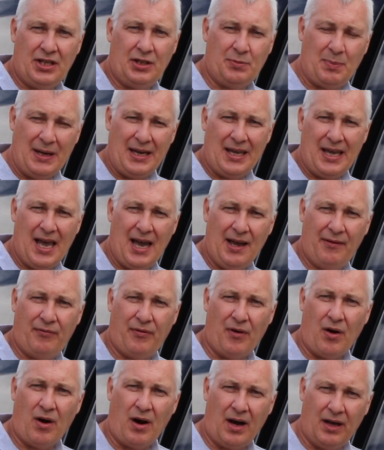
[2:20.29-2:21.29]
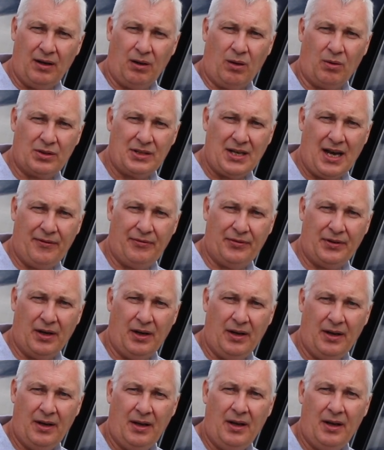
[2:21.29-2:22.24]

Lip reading: has been cared for and looked after.